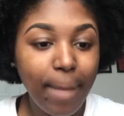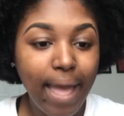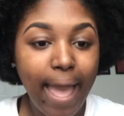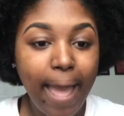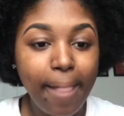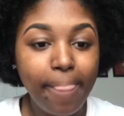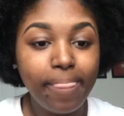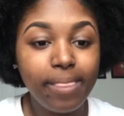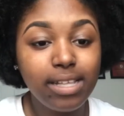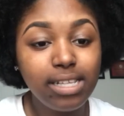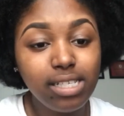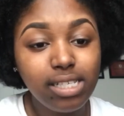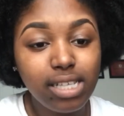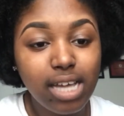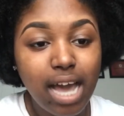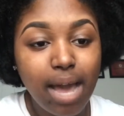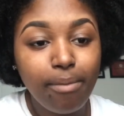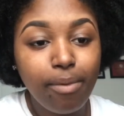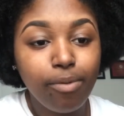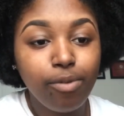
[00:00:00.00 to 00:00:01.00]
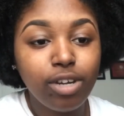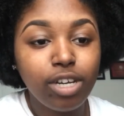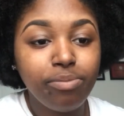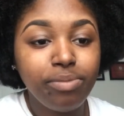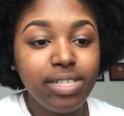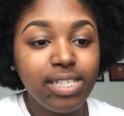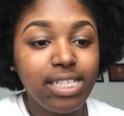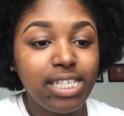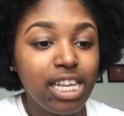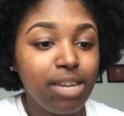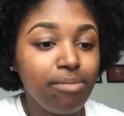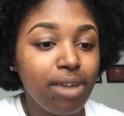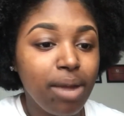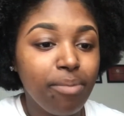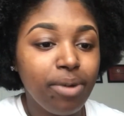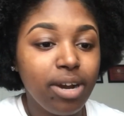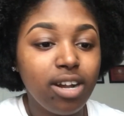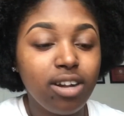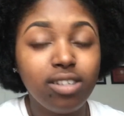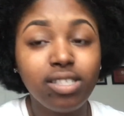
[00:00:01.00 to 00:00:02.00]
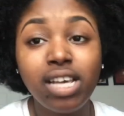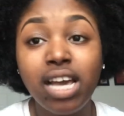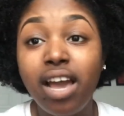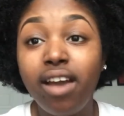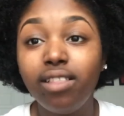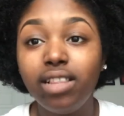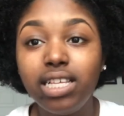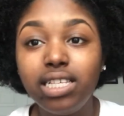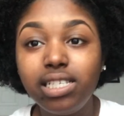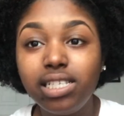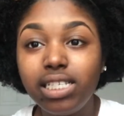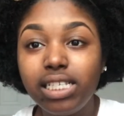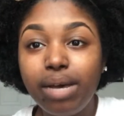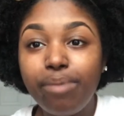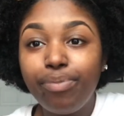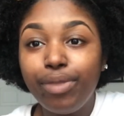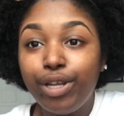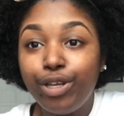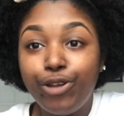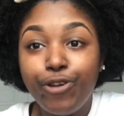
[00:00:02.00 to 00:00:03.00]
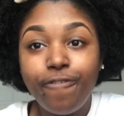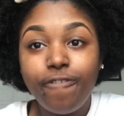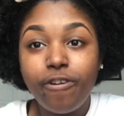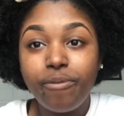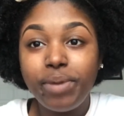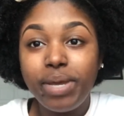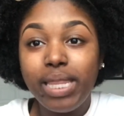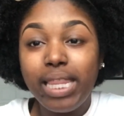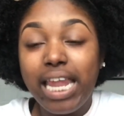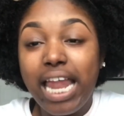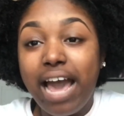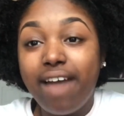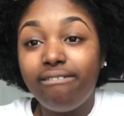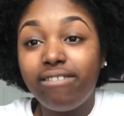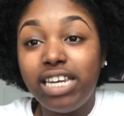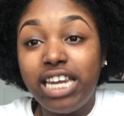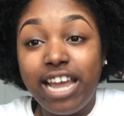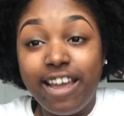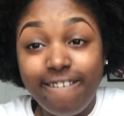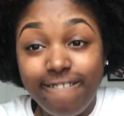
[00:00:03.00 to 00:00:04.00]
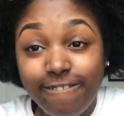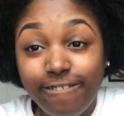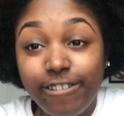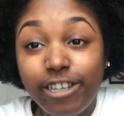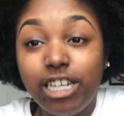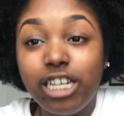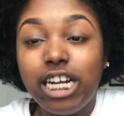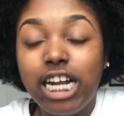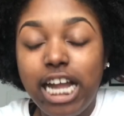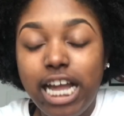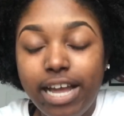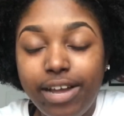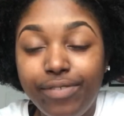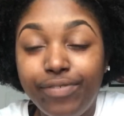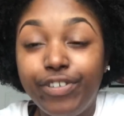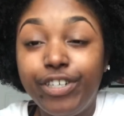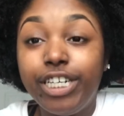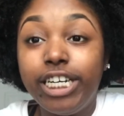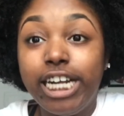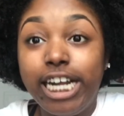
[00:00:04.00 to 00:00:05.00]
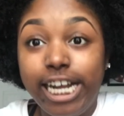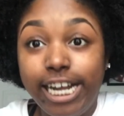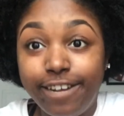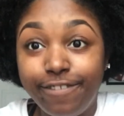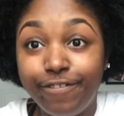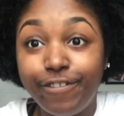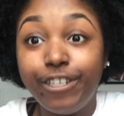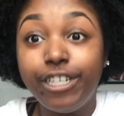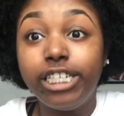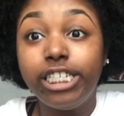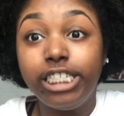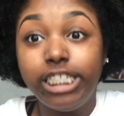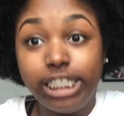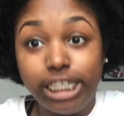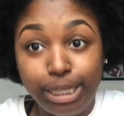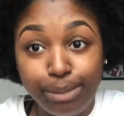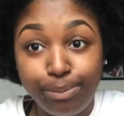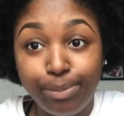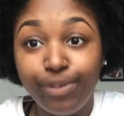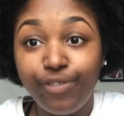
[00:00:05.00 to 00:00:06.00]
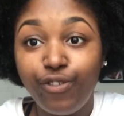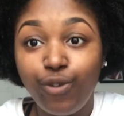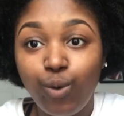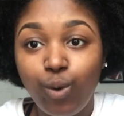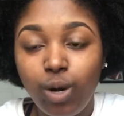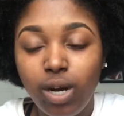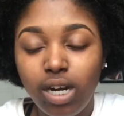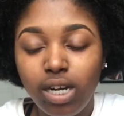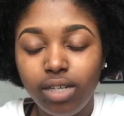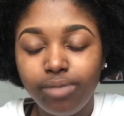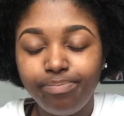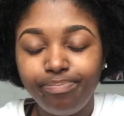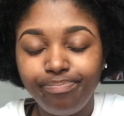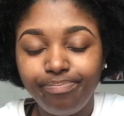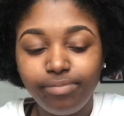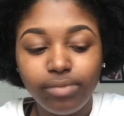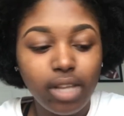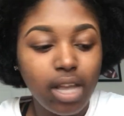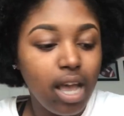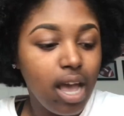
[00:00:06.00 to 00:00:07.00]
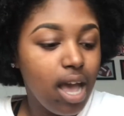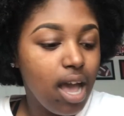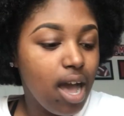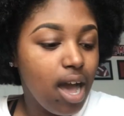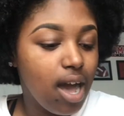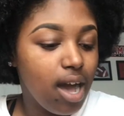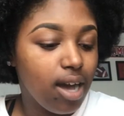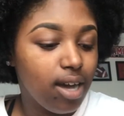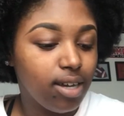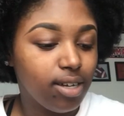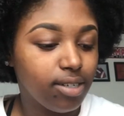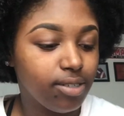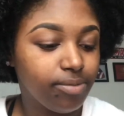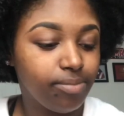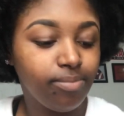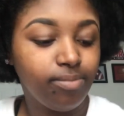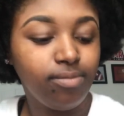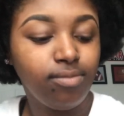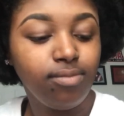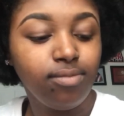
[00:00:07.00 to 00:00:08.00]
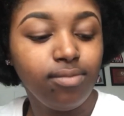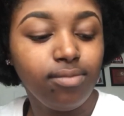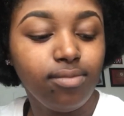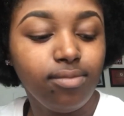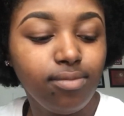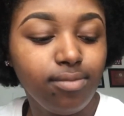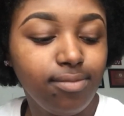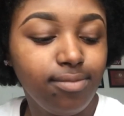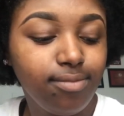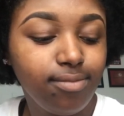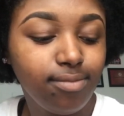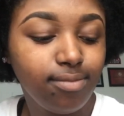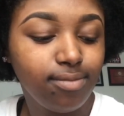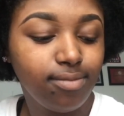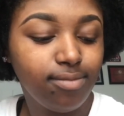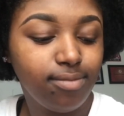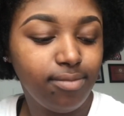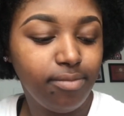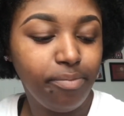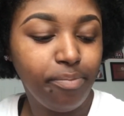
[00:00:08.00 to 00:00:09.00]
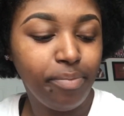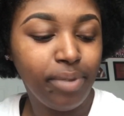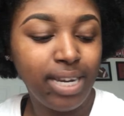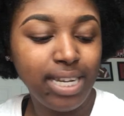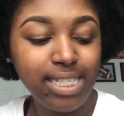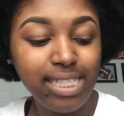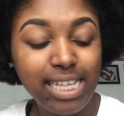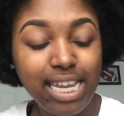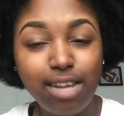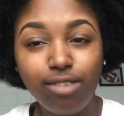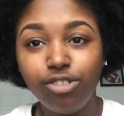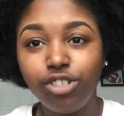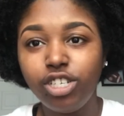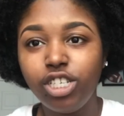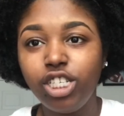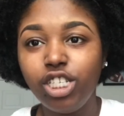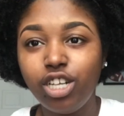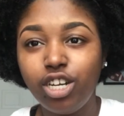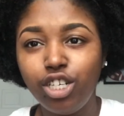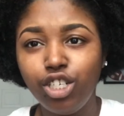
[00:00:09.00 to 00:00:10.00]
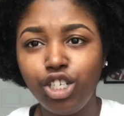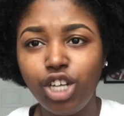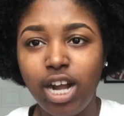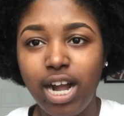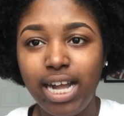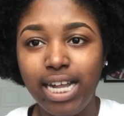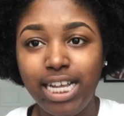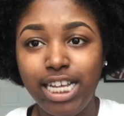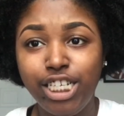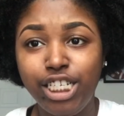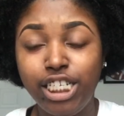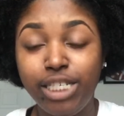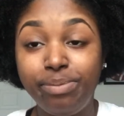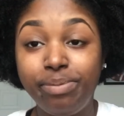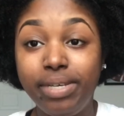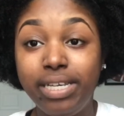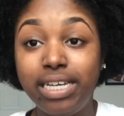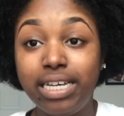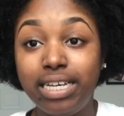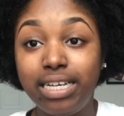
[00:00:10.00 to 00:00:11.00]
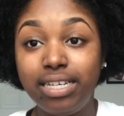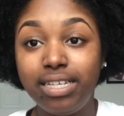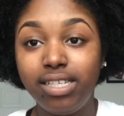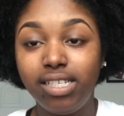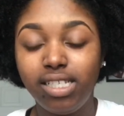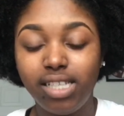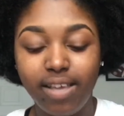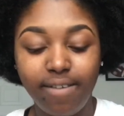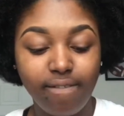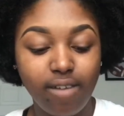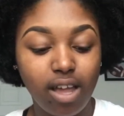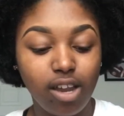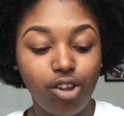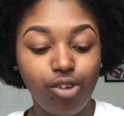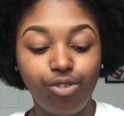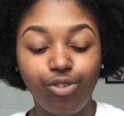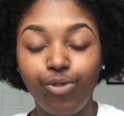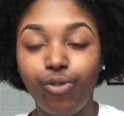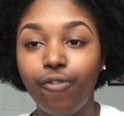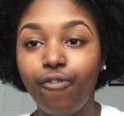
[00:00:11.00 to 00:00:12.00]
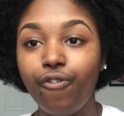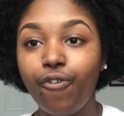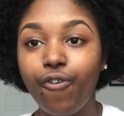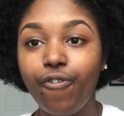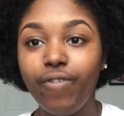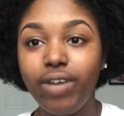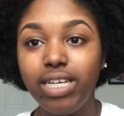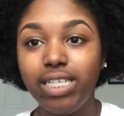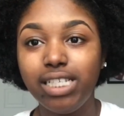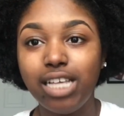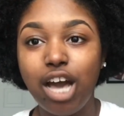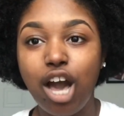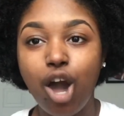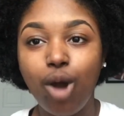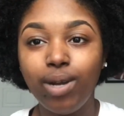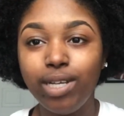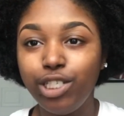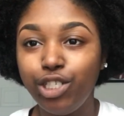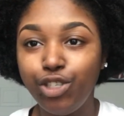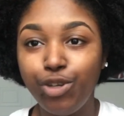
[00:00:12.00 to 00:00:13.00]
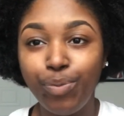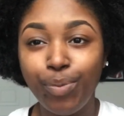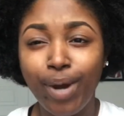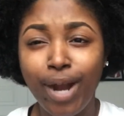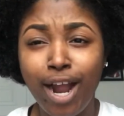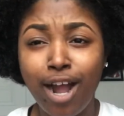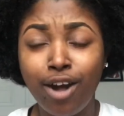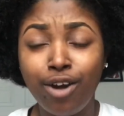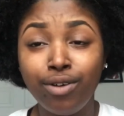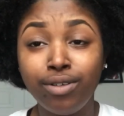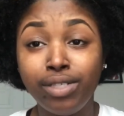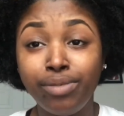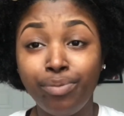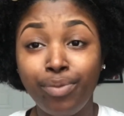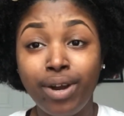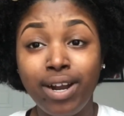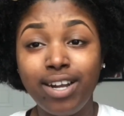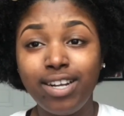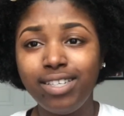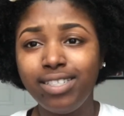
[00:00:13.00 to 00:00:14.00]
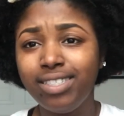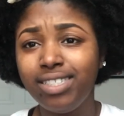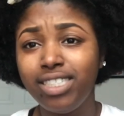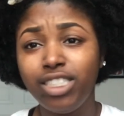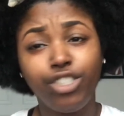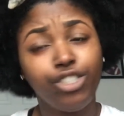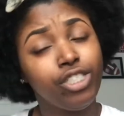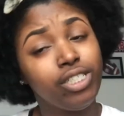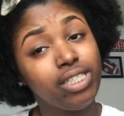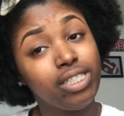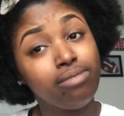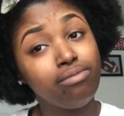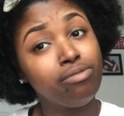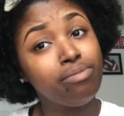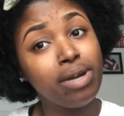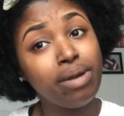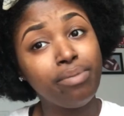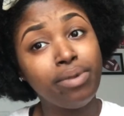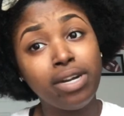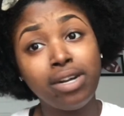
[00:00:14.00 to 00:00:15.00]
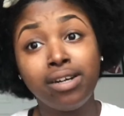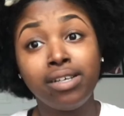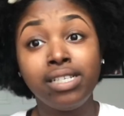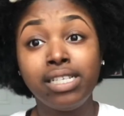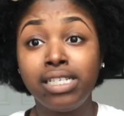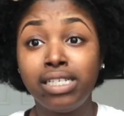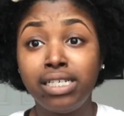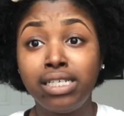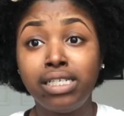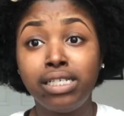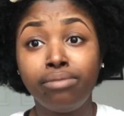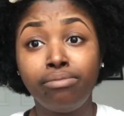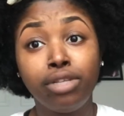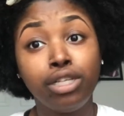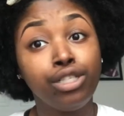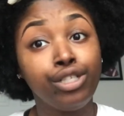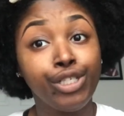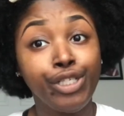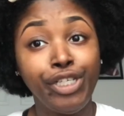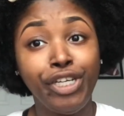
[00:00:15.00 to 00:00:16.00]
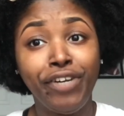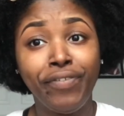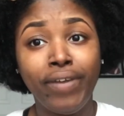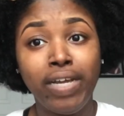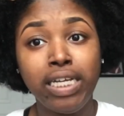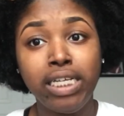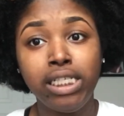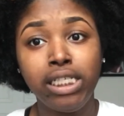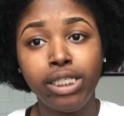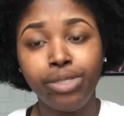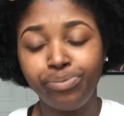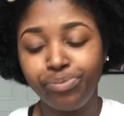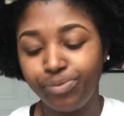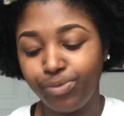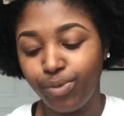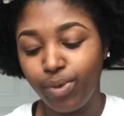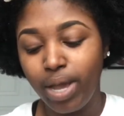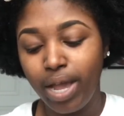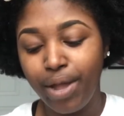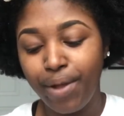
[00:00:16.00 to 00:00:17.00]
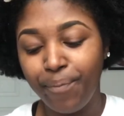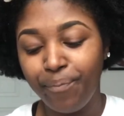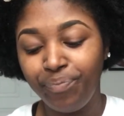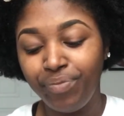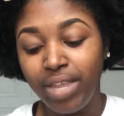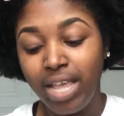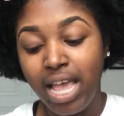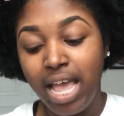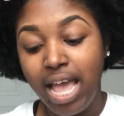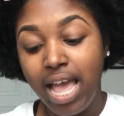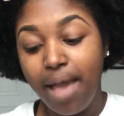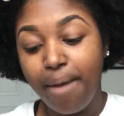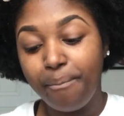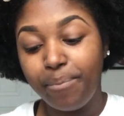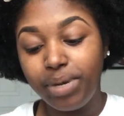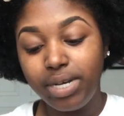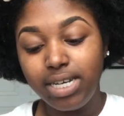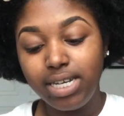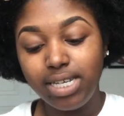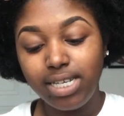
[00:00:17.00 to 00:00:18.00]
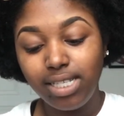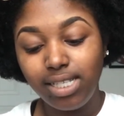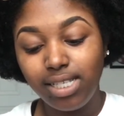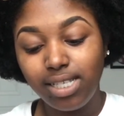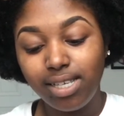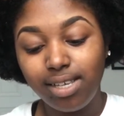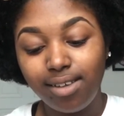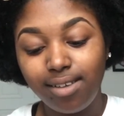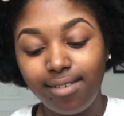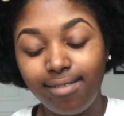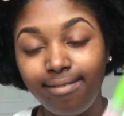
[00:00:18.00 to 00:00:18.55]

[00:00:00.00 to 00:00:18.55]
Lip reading: At this time, I'm going to be setting my brows. This is something new for me that I've never ever done before. But I said I was going to start trying it just because if I don't do a full face, I always do brows. Brows is just something, my brows, that does something to your face, okay? But